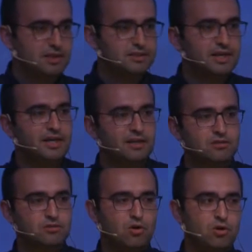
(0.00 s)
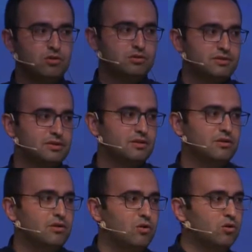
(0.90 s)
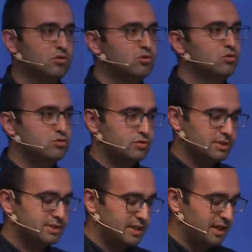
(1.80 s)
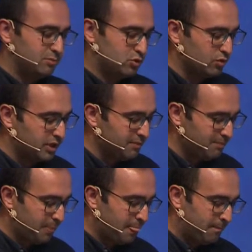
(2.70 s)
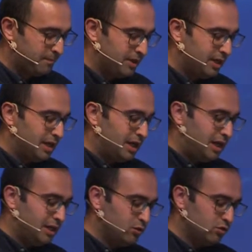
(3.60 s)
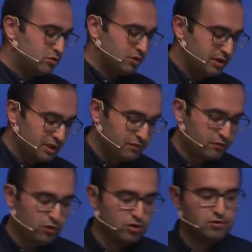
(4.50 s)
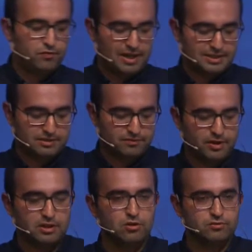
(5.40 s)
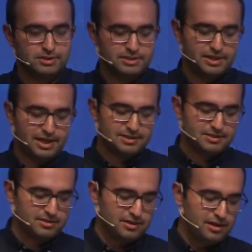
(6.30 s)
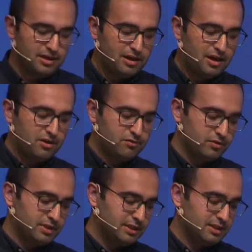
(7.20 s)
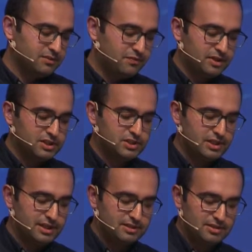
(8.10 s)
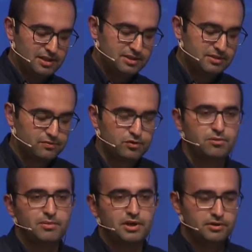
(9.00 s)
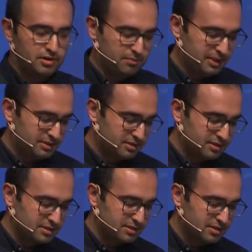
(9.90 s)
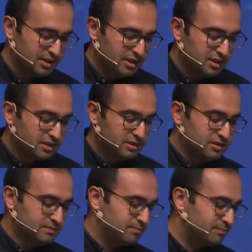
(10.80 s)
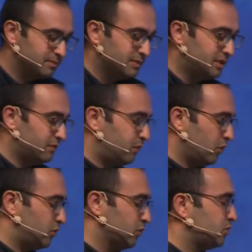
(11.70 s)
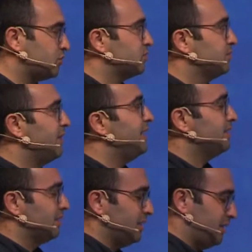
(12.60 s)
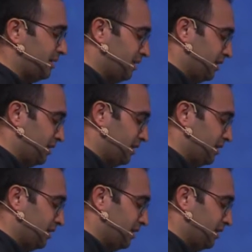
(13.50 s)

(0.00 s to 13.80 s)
They are all looks the same to him. And also, if all of us follow the trends, how we differentiate us from our competitors? The focus mainly